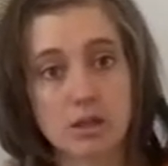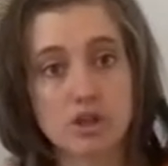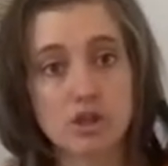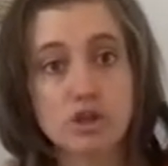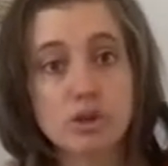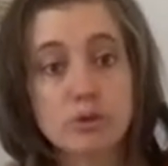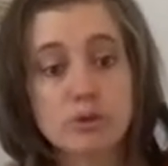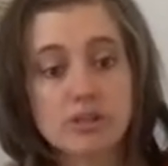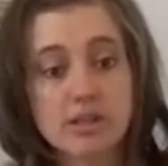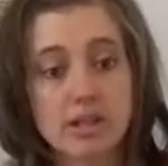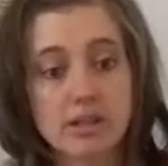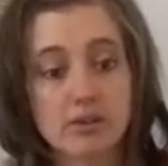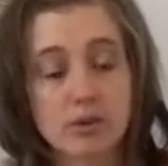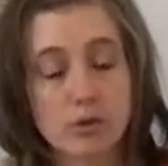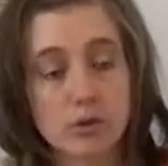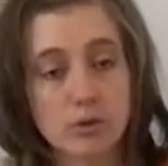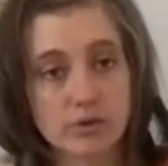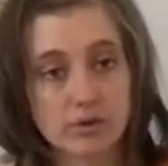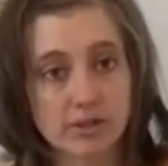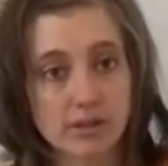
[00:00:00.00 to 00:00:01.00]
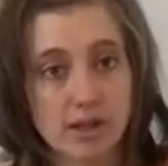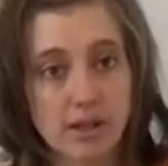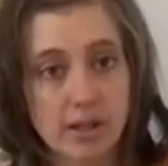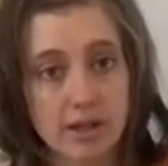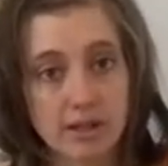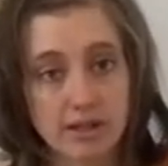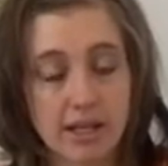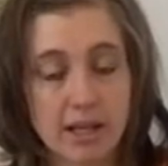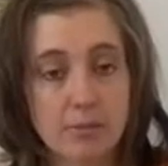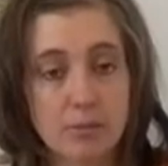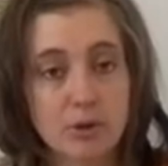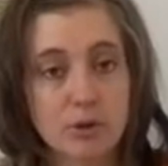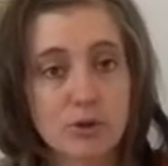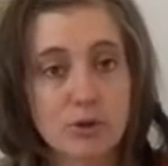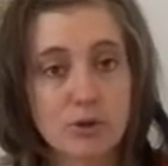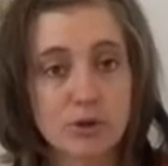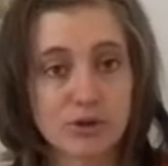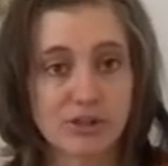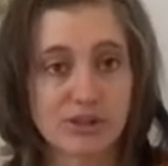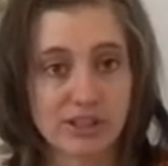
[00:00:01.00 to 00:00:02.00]
using those
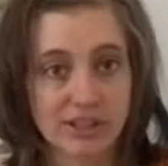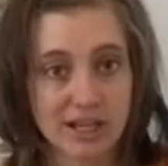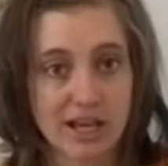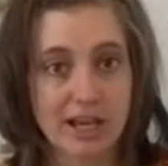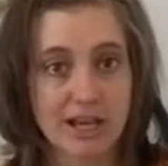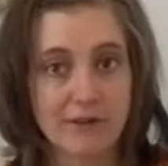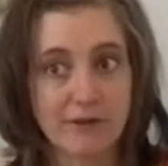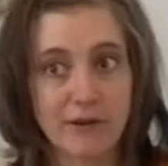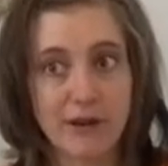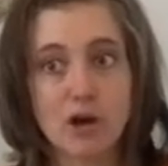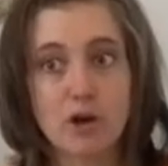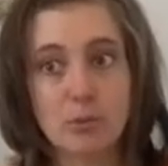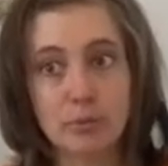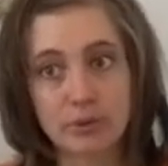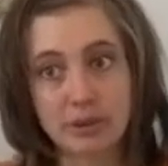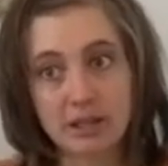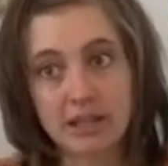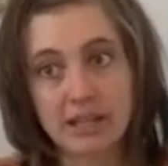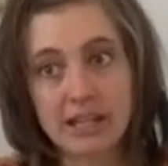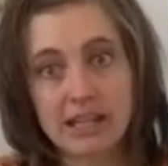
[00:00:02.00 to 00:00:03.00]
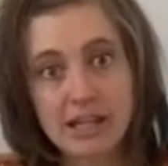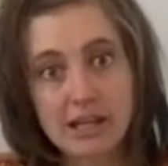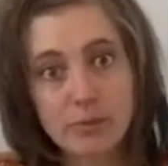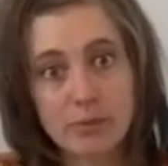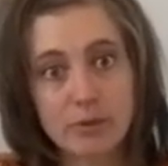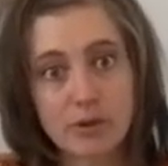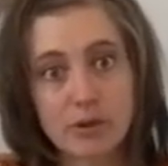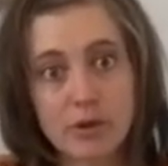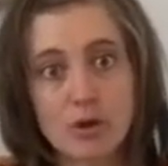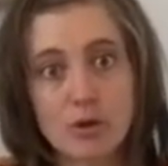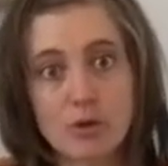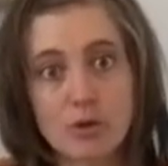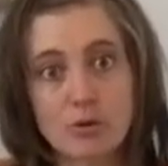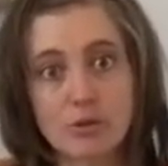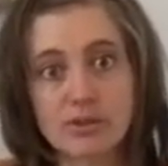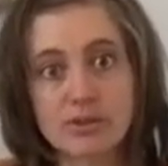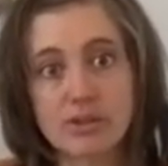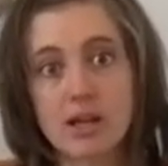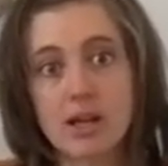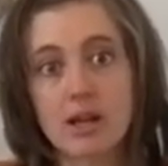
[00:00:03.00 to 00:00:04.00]
chemicals to kind of help keep
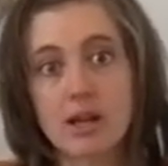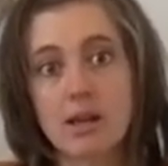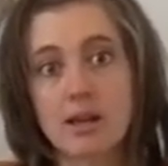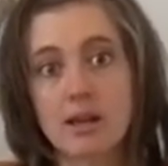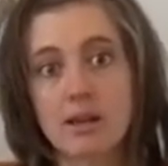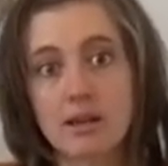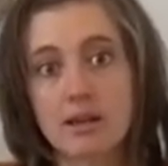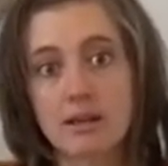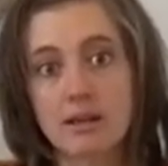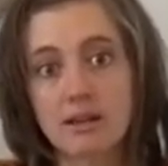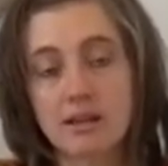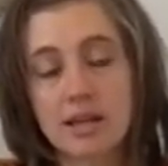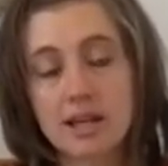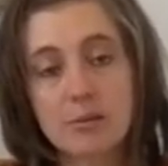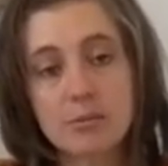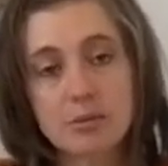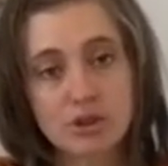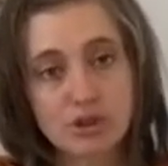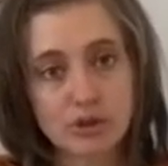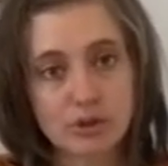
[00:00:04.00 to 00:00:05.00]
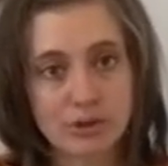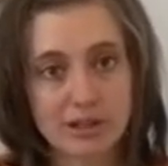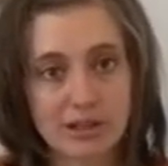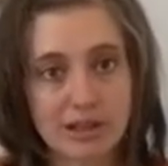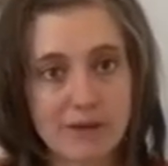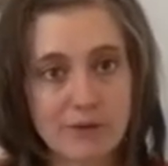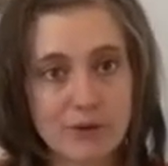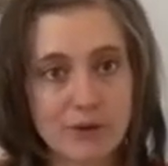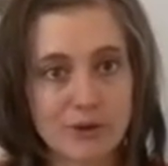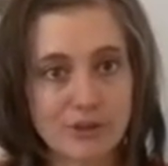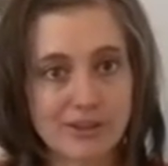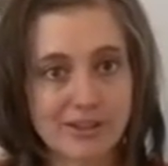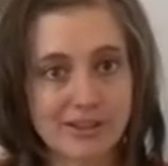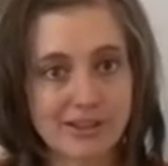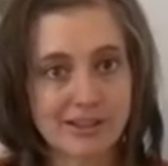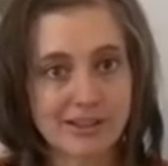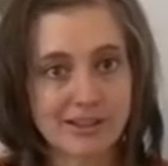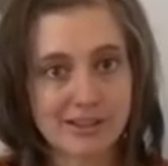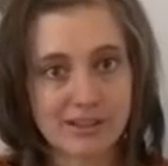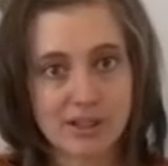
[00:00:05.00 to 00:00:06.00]
those chemistry levels,
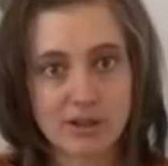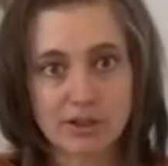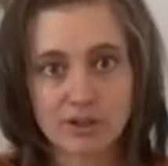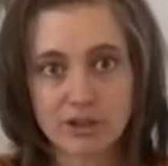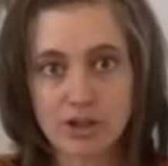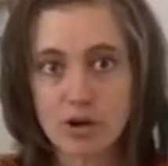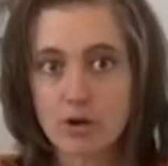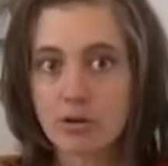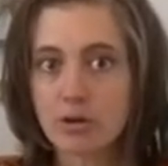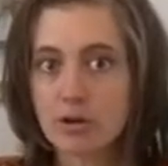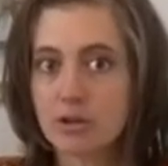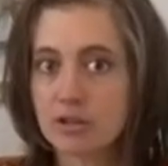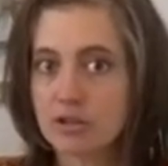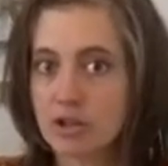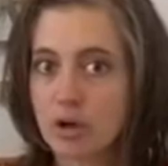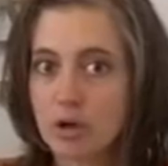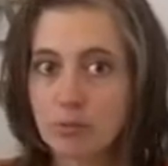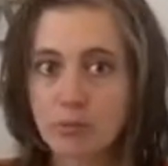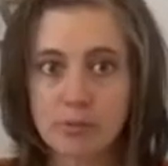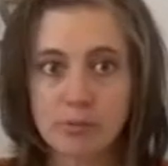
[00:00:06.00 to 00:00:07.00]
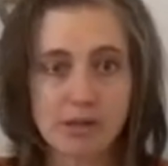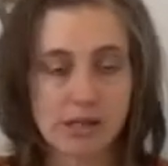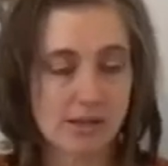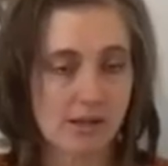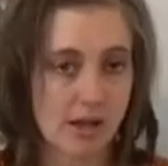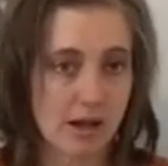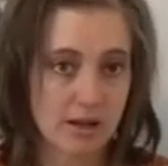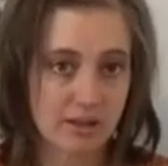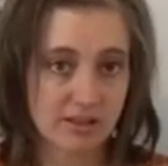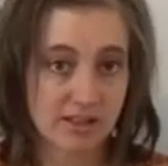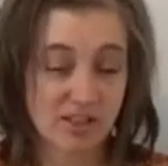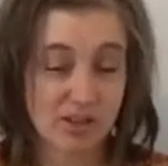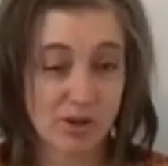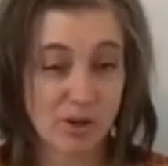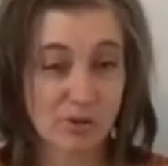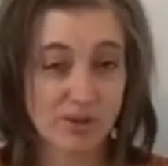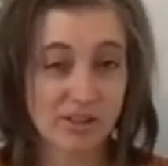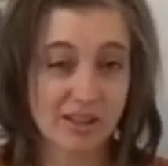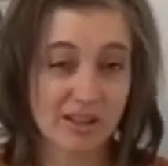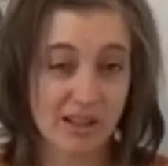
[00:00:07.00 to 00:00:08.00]
the serotonin, the dopamine, the
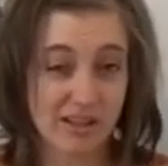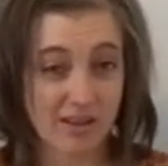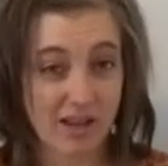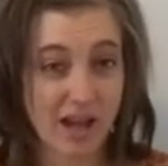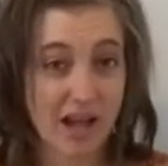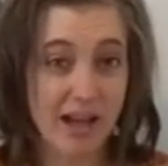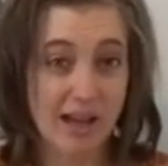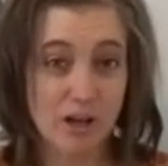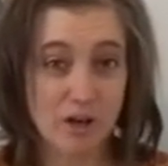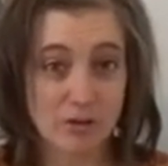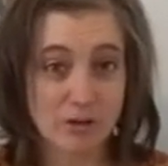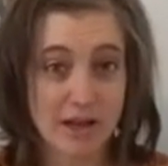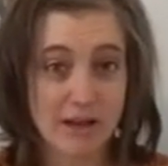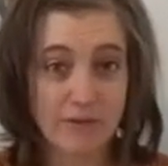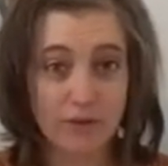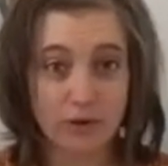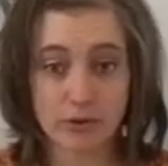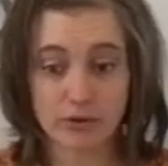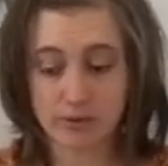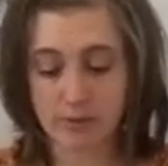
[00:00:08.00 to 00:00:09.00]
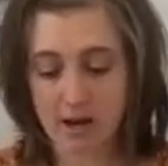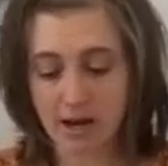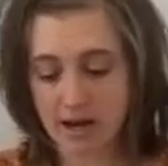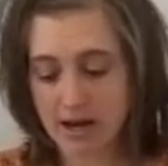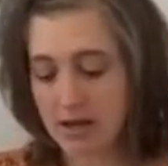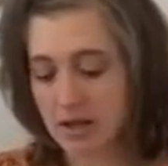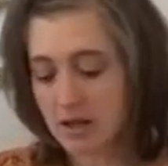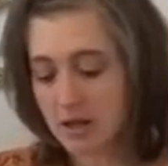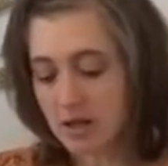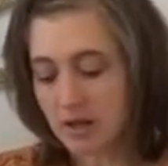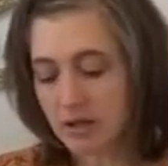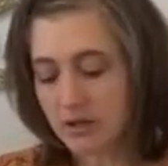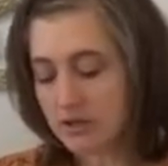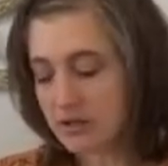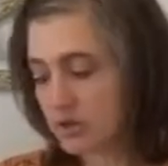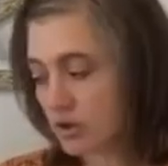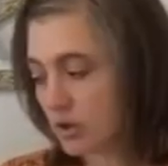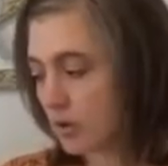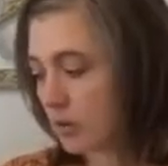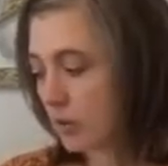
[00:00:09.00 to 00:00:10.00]
oxytocin at the higher levels, right?
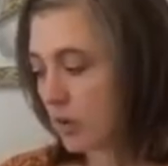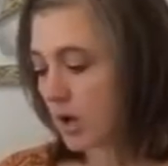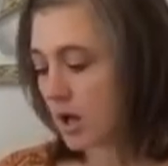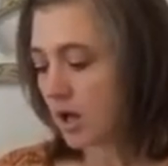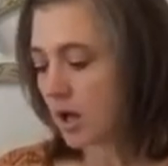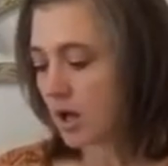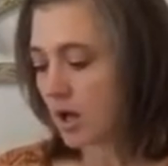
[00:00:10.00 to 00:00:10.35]
So